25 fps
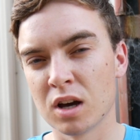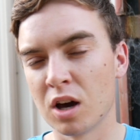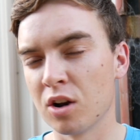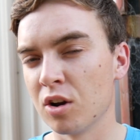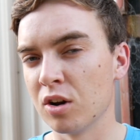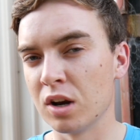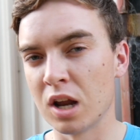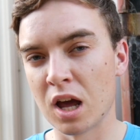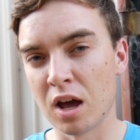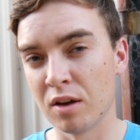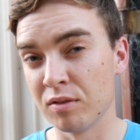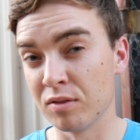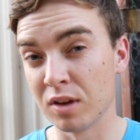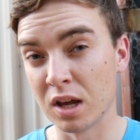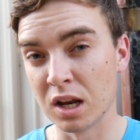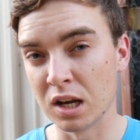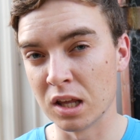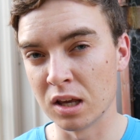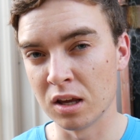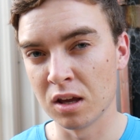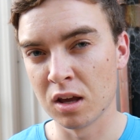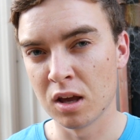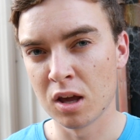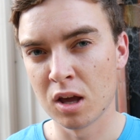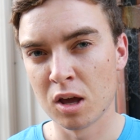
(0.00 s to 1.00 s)
I don't have
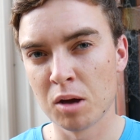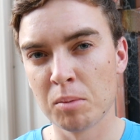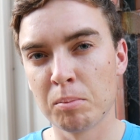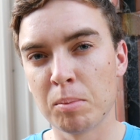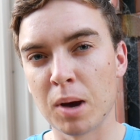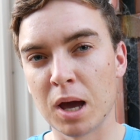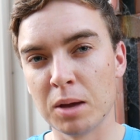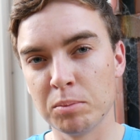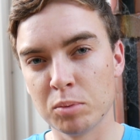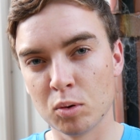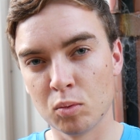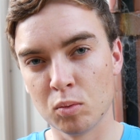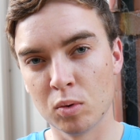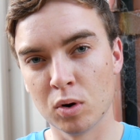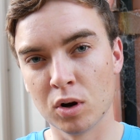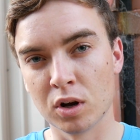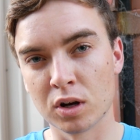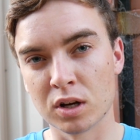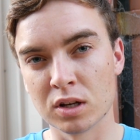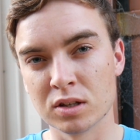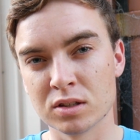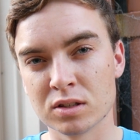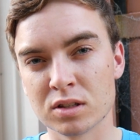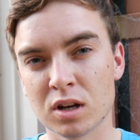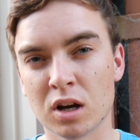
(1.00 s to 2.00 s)
any
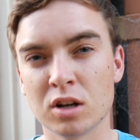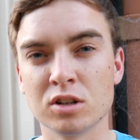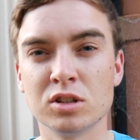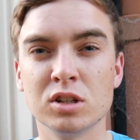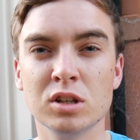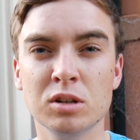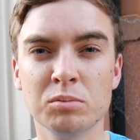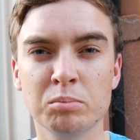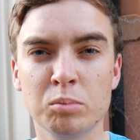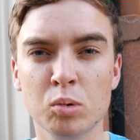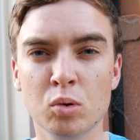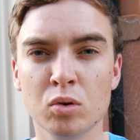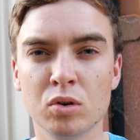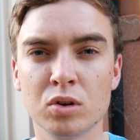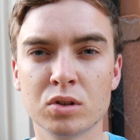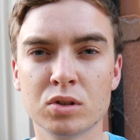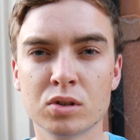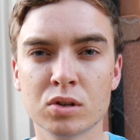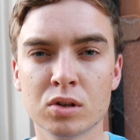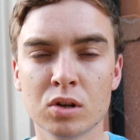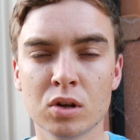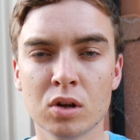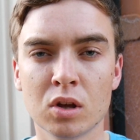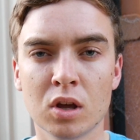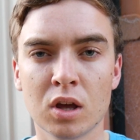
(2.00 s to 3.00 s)
paperwork as such in
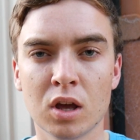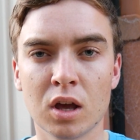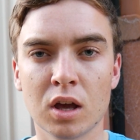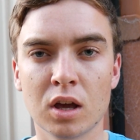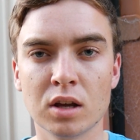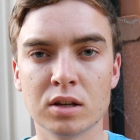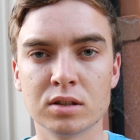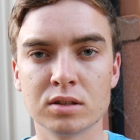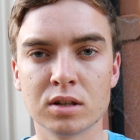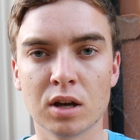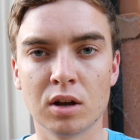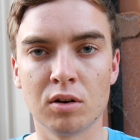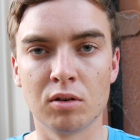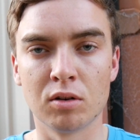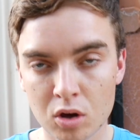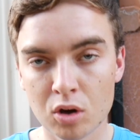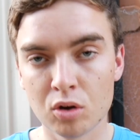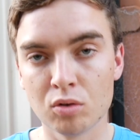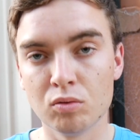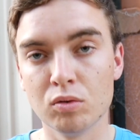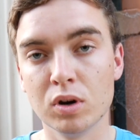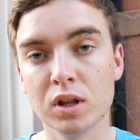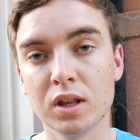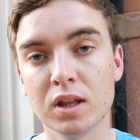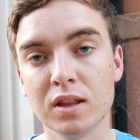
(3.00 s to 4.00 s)
books, etc.
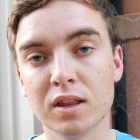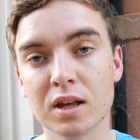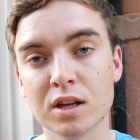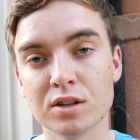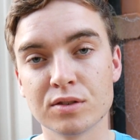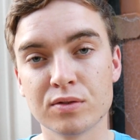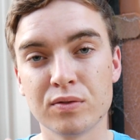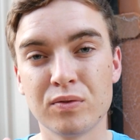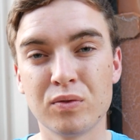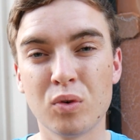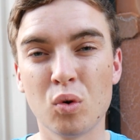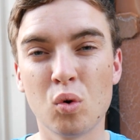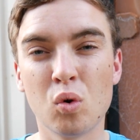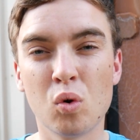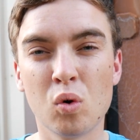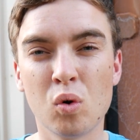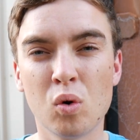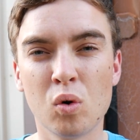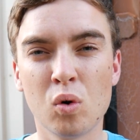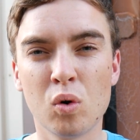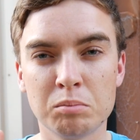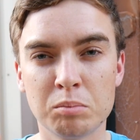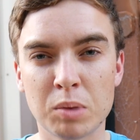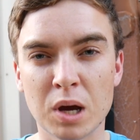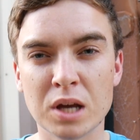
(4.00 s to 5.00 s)
Really, there's
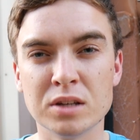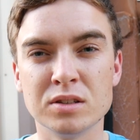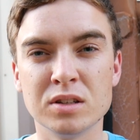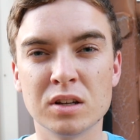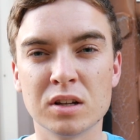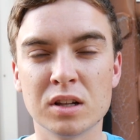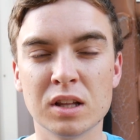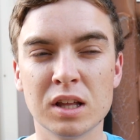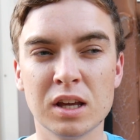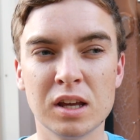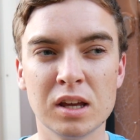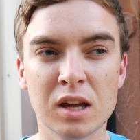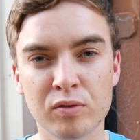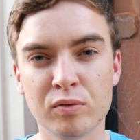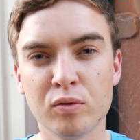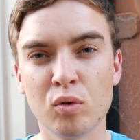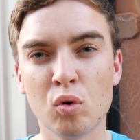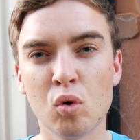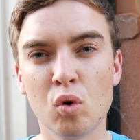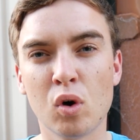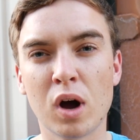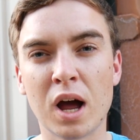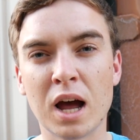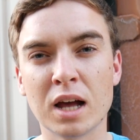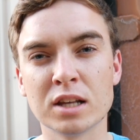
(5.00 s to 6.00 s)
basically
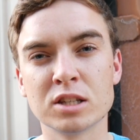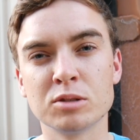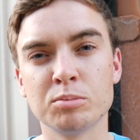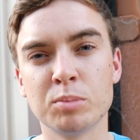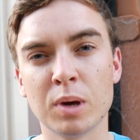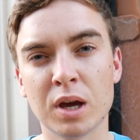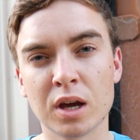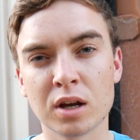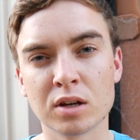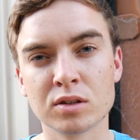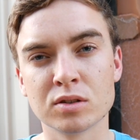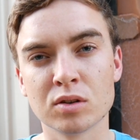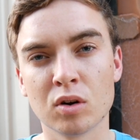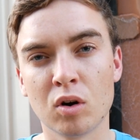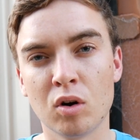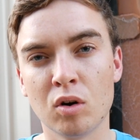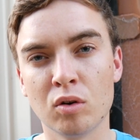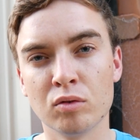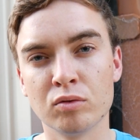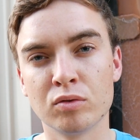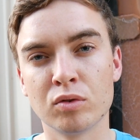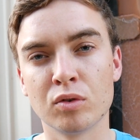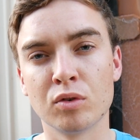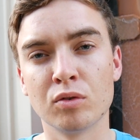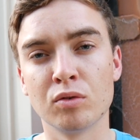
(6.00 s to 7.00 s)
four aspects
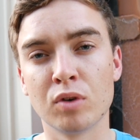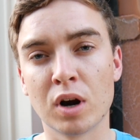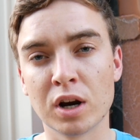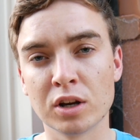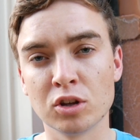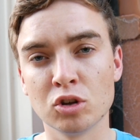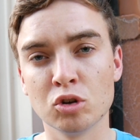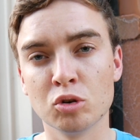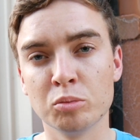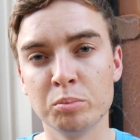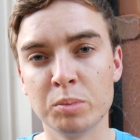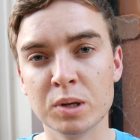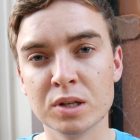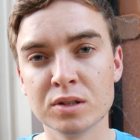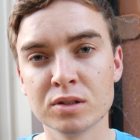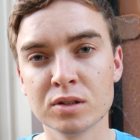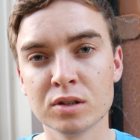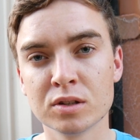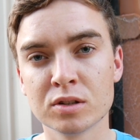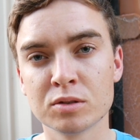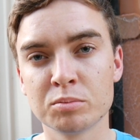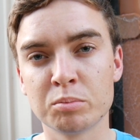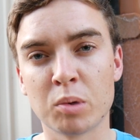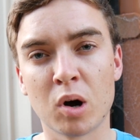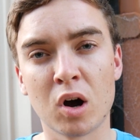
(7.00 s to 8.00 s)
of running your
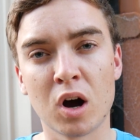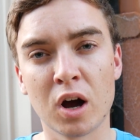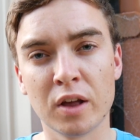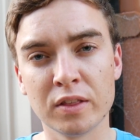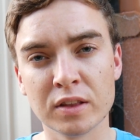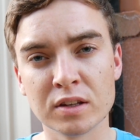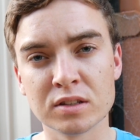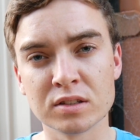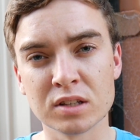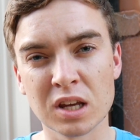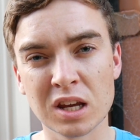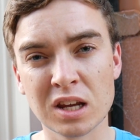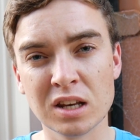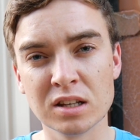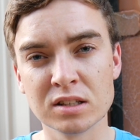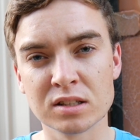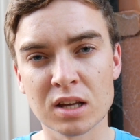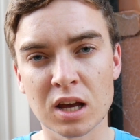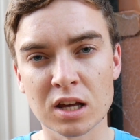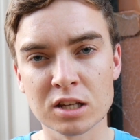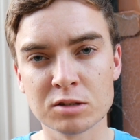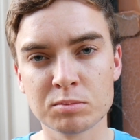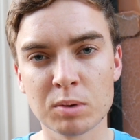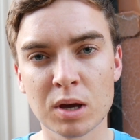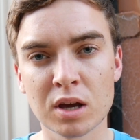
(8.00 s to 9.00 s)
business, behind the scenes
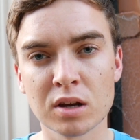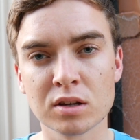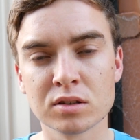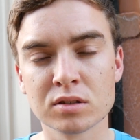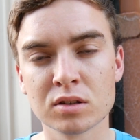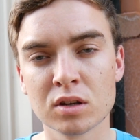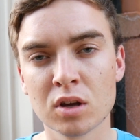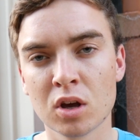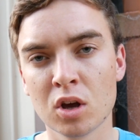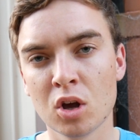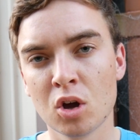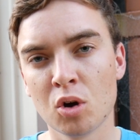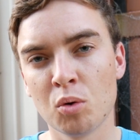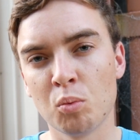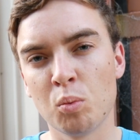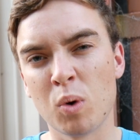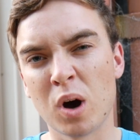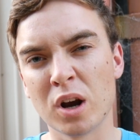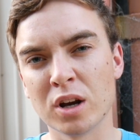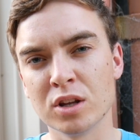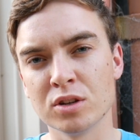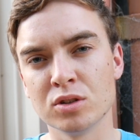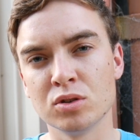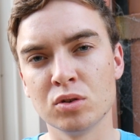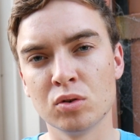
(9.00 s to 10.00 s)
aspects.
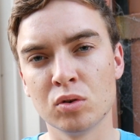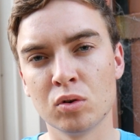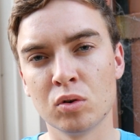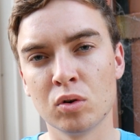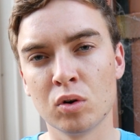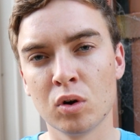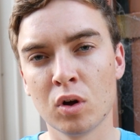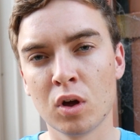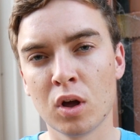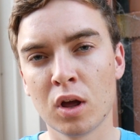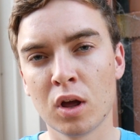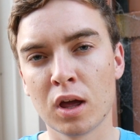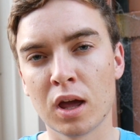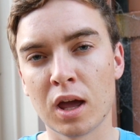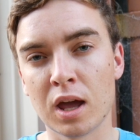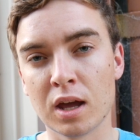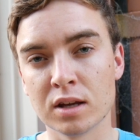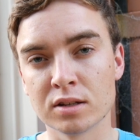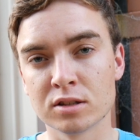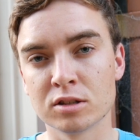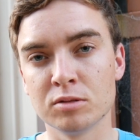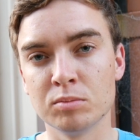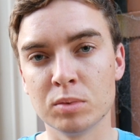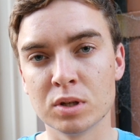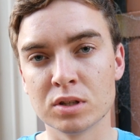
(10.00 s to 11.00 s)
One is your
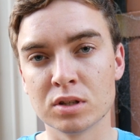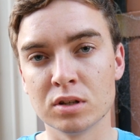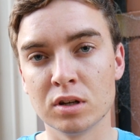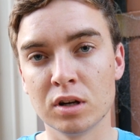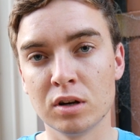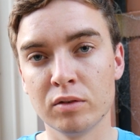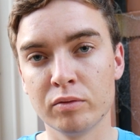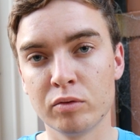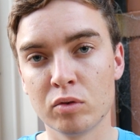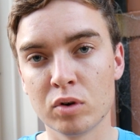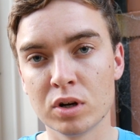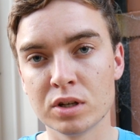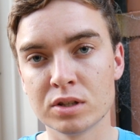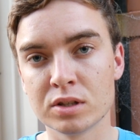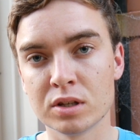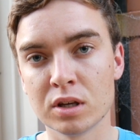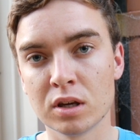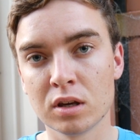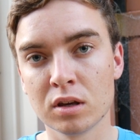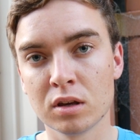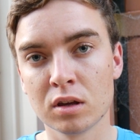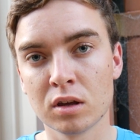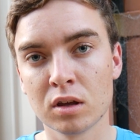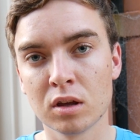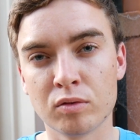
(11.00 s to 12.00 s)
estimates and
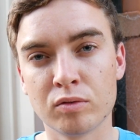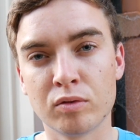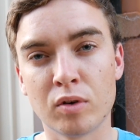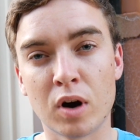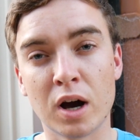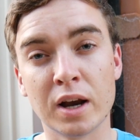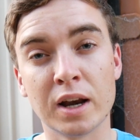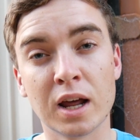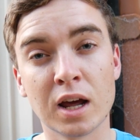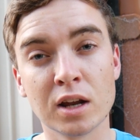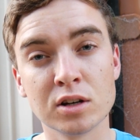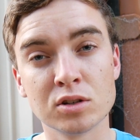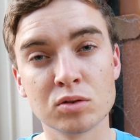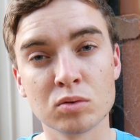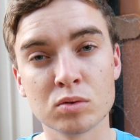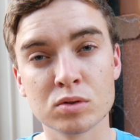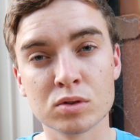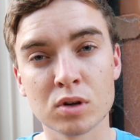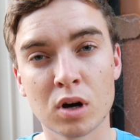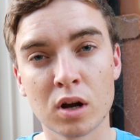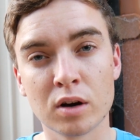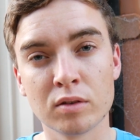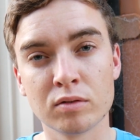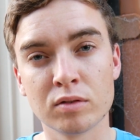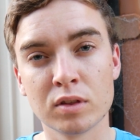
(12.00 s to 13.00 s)
invoicing, financial
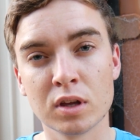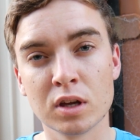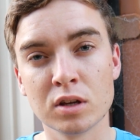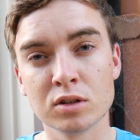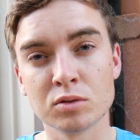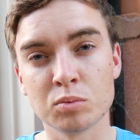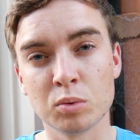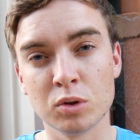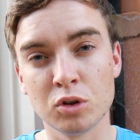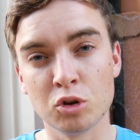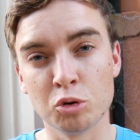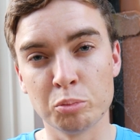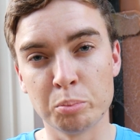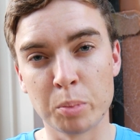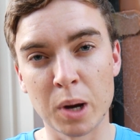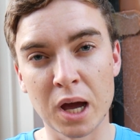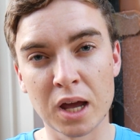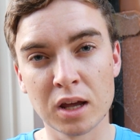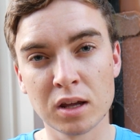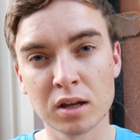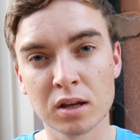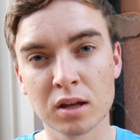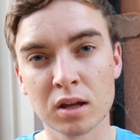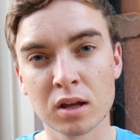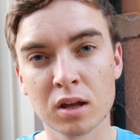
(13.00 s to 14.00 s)
side of things with your
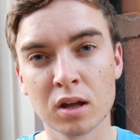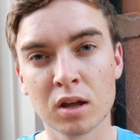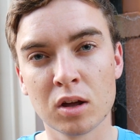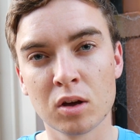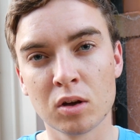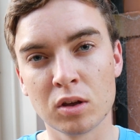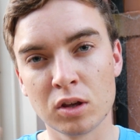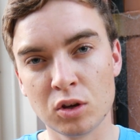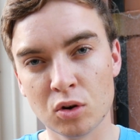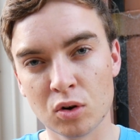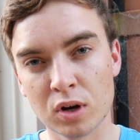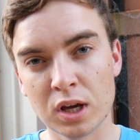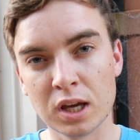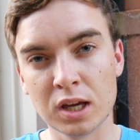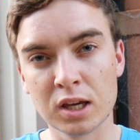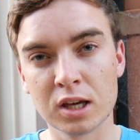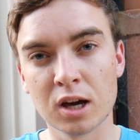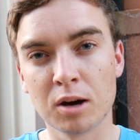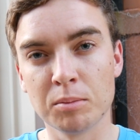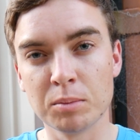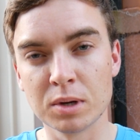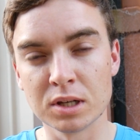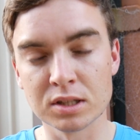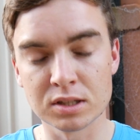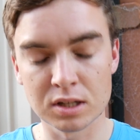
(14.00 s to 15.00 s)
bank, your
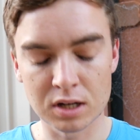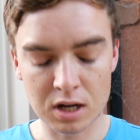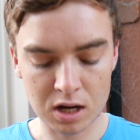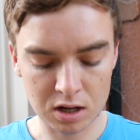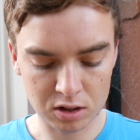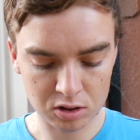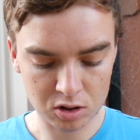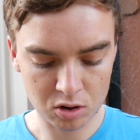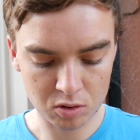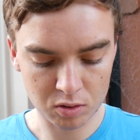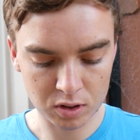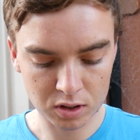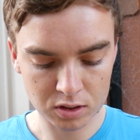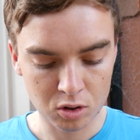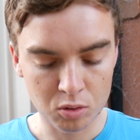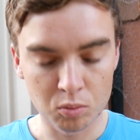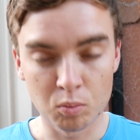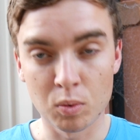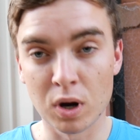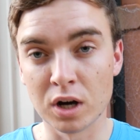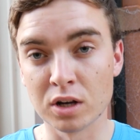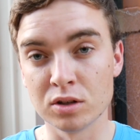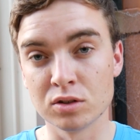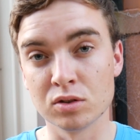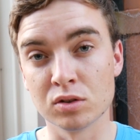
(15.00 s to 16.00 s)
incomings and outgoings.
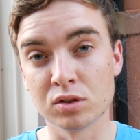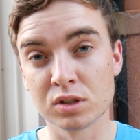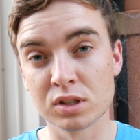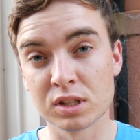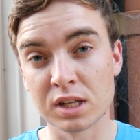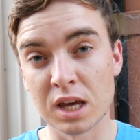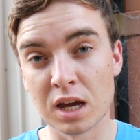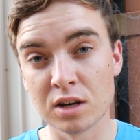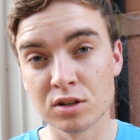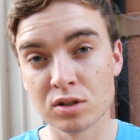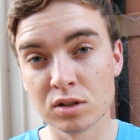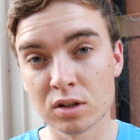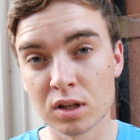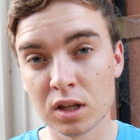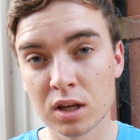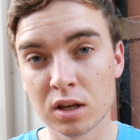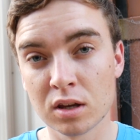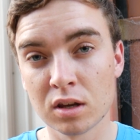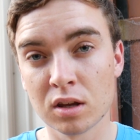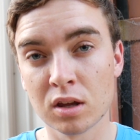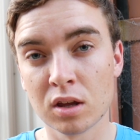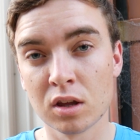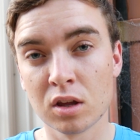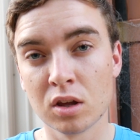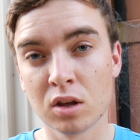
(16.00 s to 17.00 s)
One is your scheduling.